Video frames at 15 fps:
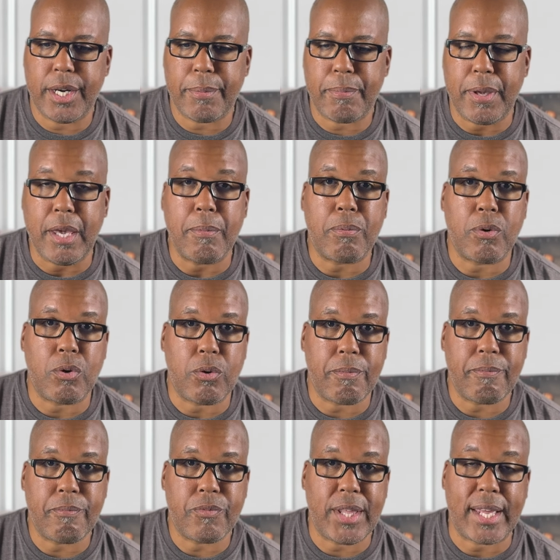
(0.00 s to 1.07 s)
people
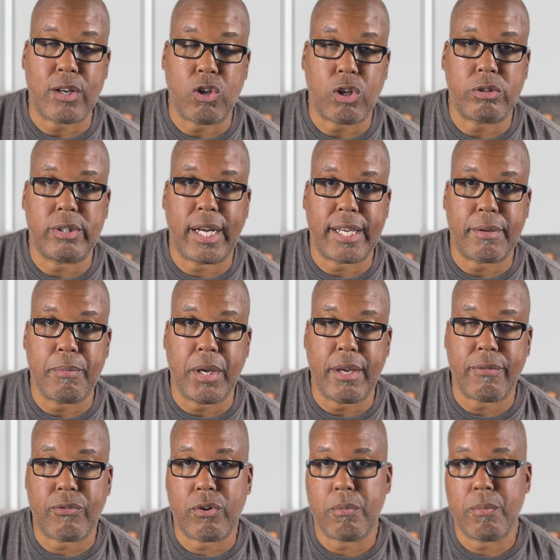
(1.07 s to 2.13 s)
that look like me
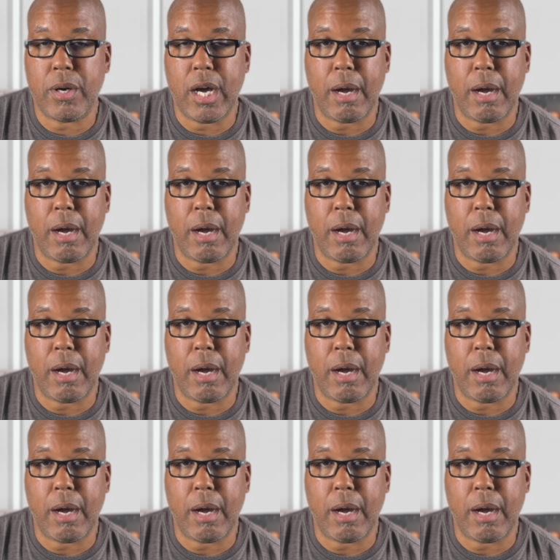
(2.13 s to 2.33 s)
from